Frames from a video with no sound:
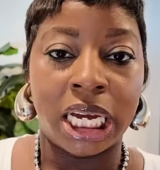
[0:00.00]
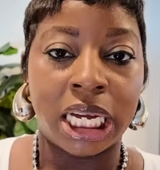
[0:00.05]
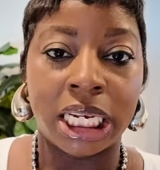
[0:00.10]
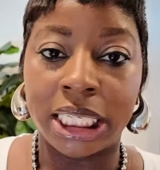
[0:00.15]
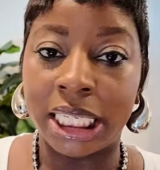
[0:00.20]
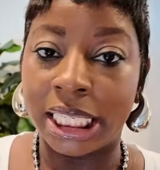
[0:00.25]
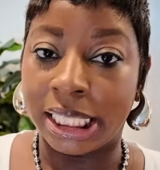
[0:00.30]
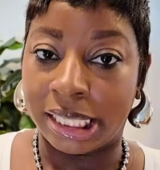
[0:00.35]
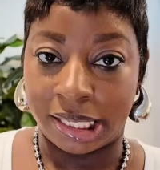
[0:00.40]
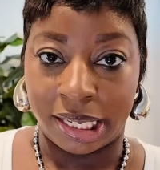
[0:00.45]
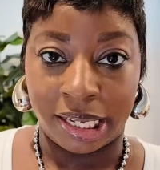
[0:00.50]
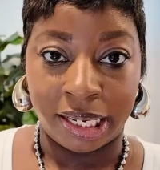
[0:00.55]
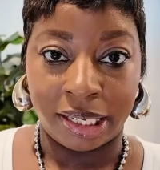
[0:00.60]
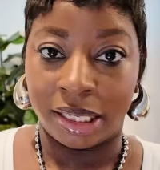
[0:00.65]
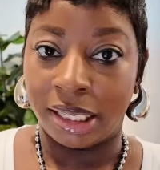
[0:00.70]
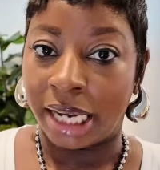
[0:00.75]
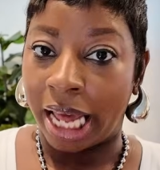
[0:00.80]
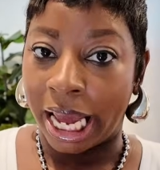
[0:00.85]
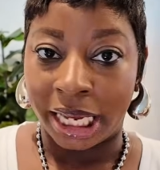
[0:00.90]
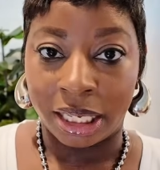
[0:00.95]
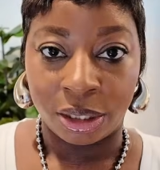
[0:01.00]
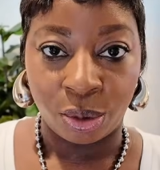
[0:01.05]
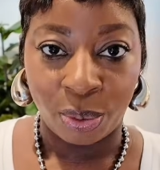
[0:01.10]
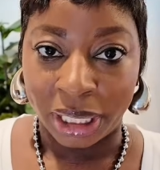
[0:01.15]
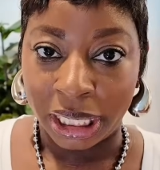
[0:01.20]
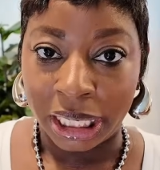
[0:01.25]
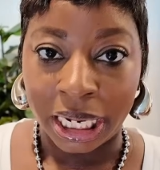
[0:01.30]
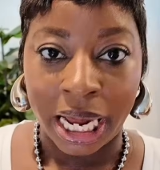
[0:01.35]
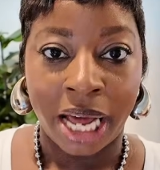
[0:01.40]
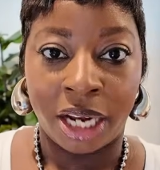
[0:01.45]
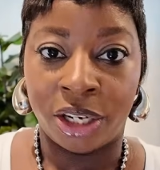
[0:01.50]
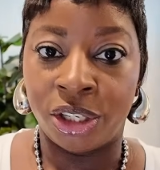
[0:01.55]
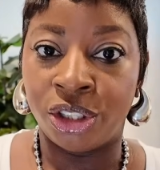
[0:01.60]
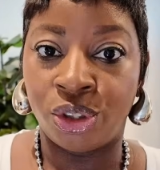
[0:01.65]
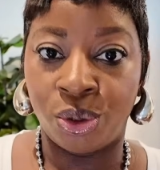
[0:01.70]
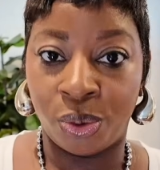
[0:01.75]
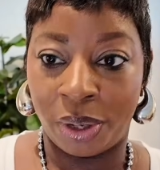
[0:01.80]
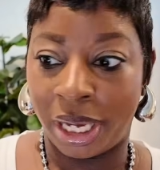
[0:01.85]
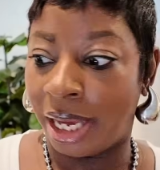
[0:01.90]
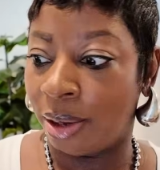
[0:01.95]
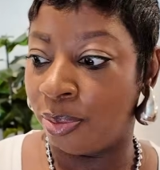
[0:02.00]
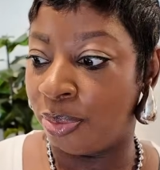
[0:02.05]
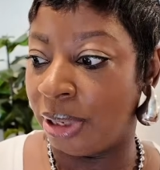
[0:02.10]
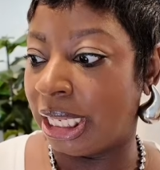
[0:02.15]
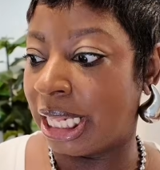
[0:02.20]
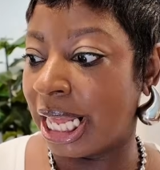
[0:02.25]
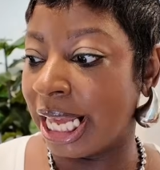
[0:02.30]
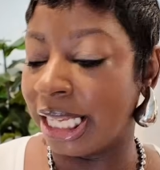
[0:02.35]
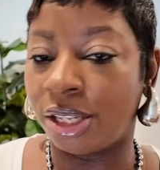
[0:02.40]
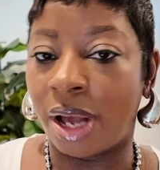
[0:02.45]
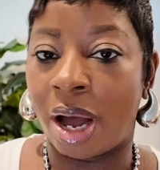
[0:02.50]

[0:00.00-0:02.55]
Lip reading: listen, like $20, you can't beat that.